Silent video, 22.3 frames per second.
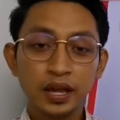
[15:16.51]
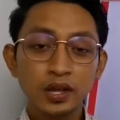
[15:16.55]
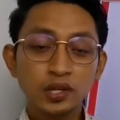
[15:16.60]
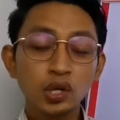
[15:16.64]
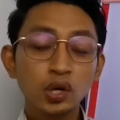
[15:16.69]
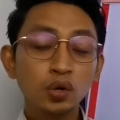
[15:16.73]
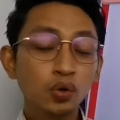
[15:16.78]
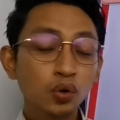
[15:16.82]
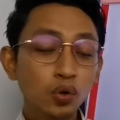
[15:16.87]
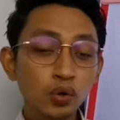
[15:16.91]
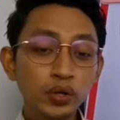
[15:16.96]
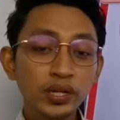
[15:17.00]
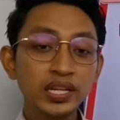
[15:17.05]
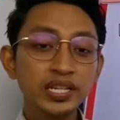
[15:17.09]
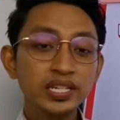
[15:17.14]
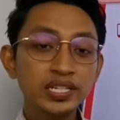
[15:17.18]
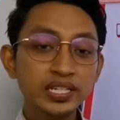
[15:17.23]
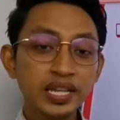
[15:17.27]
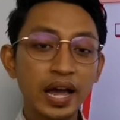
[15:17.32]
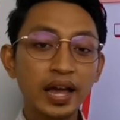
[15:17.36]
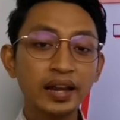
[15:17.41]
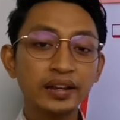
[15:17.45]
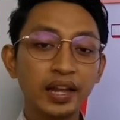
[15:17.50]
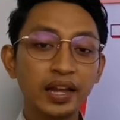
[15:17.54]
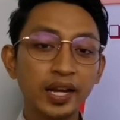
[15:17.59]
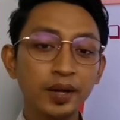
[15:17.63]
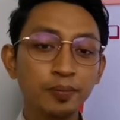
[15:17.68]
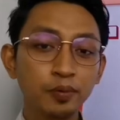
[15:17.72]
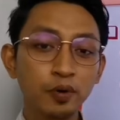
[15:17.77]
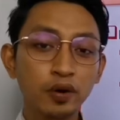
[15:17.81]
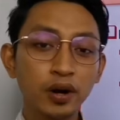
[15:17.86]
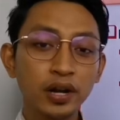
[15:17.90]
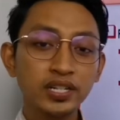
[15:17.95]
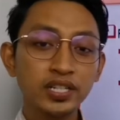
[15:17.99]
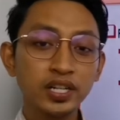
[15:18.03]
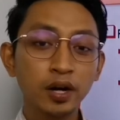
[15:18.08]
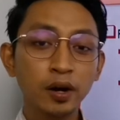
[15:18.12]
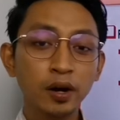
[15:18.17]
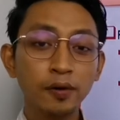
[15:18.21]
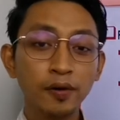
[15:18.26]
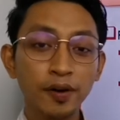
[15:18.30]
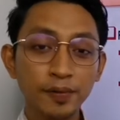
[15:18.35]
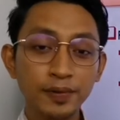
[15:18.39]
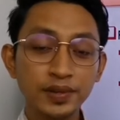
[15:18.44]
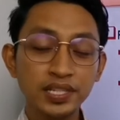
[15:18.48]
So who decide that the production
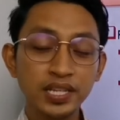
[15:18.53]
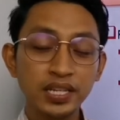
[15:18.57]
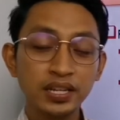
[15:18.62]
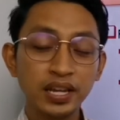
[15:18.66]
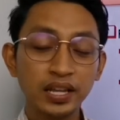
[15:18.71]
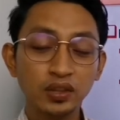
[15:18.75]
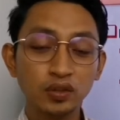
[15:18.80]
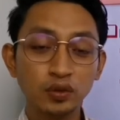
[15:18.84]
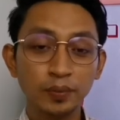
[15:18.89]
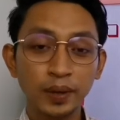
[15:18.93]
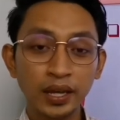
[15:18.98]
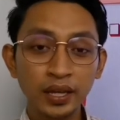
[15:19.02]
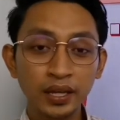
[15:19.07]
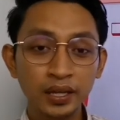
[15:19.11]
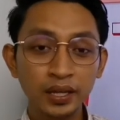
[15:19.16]
of ABC need to